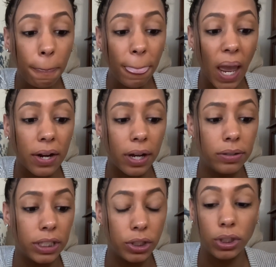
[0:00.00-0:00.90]
I
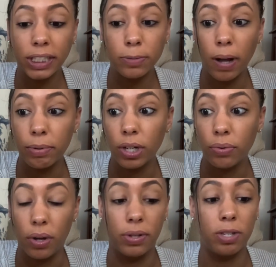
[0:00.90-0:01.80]
know you guys probably don't
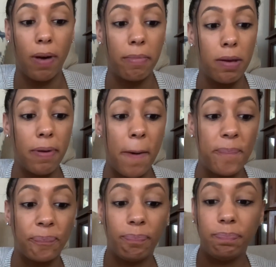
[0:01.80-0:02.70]
know this about me, but
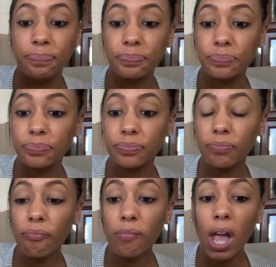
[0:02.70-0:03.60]

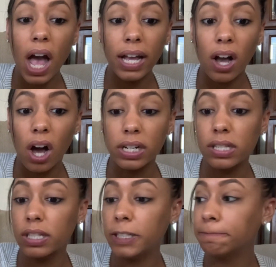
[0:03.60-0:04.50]
I honestly